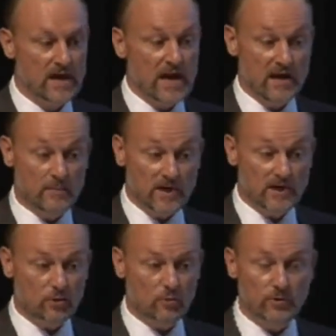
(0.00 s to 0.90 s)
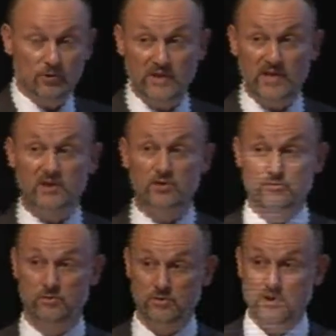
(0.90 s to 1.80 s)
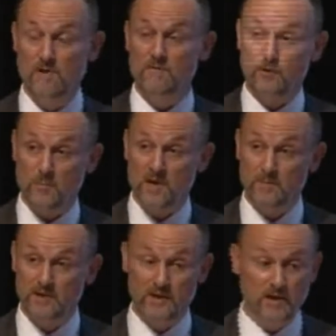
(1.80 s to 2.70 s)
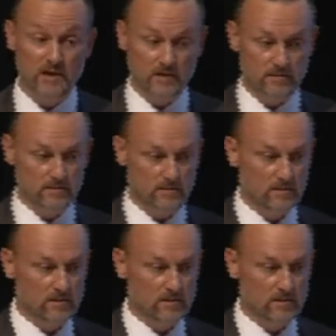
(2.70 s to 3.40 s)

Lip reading: and many computing issues for many, many years.